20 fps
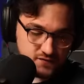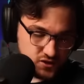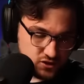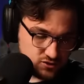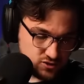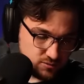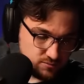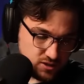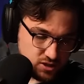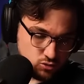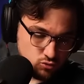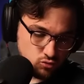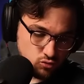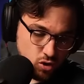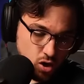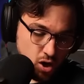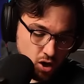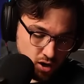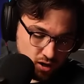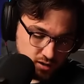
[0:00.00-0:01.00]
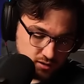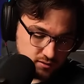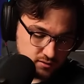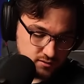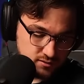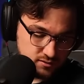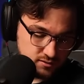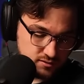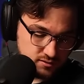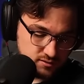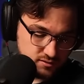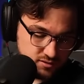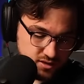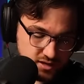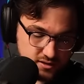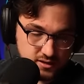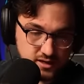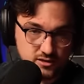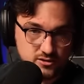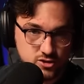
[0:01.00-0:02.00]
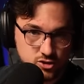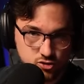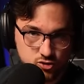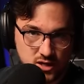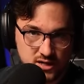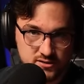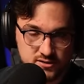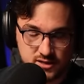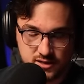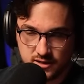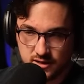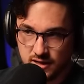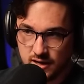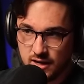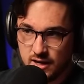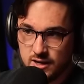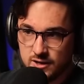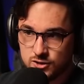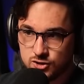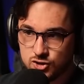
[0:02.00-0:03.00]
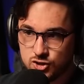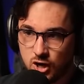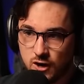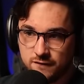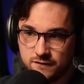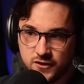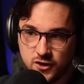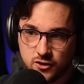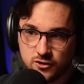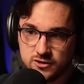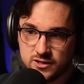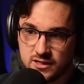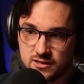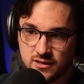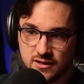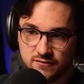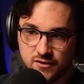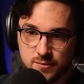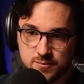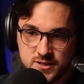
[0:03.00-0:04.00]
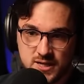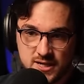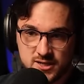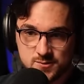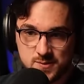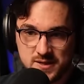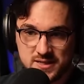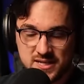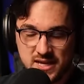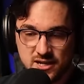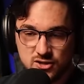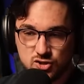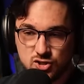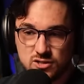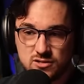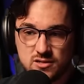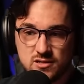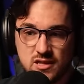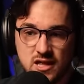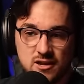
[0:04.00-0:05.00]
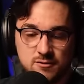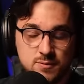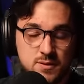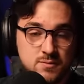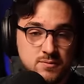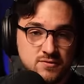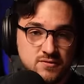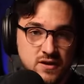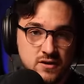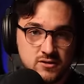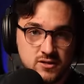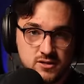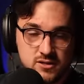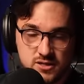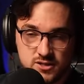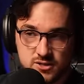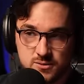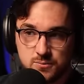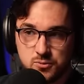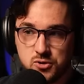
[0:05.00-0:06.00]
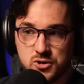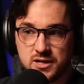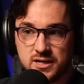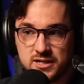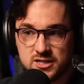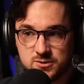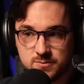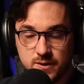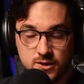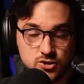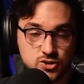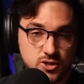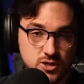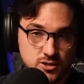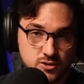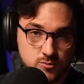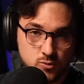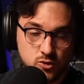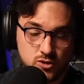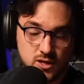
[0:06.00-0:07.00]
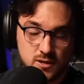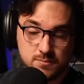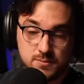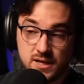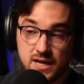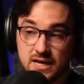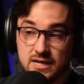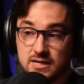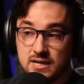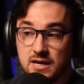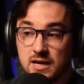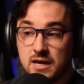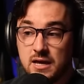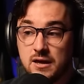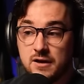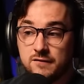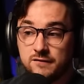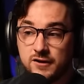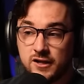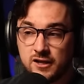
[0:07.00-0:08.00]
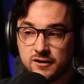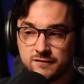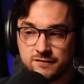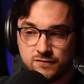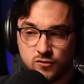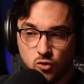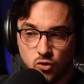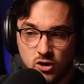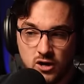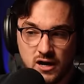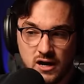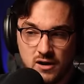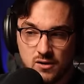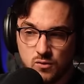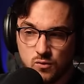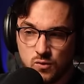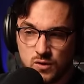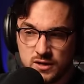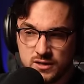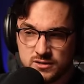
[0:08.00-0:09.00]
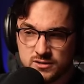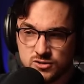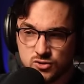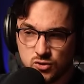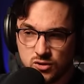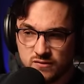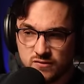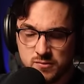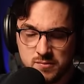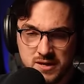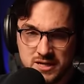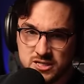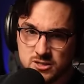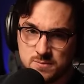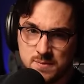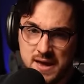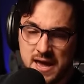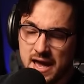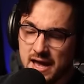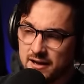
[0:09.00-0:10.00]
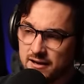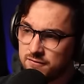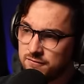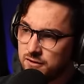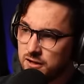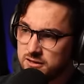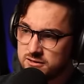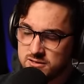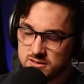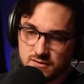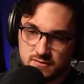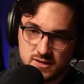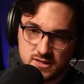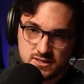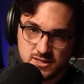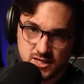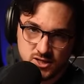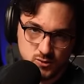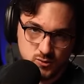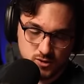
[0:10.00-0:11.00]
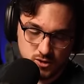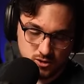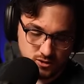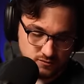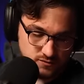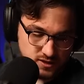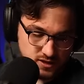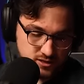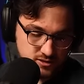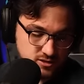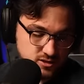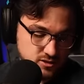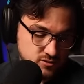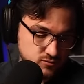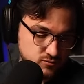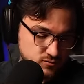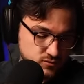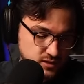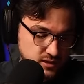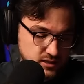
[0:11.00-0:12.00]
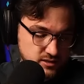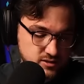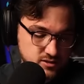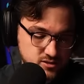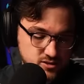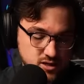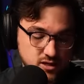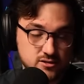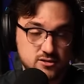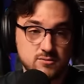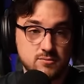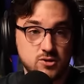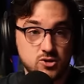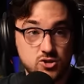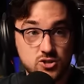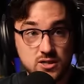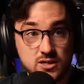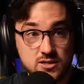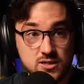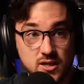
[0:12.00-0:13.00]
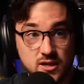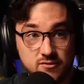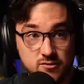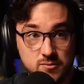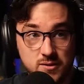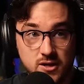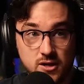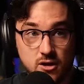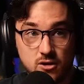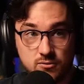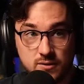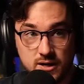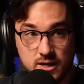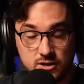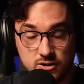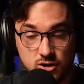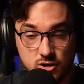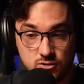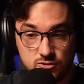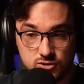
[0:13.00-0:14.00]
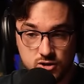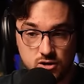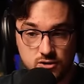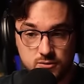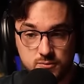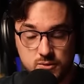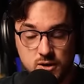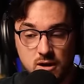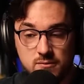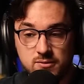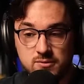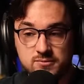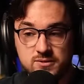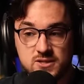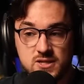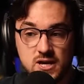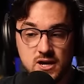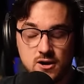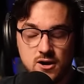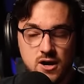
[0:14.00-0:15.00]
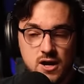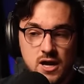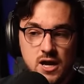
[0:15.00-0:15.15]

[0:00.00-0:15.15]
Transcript: There's something wrong that needs addressing. Starfield didn't live up to expectations. A lot of people found it disappointing, especially the more they played. Fallout four was sort of a mixed bag. Fallout seventy-six, we don't even need to really discuss in much detail. Everybody already knows all the problems there.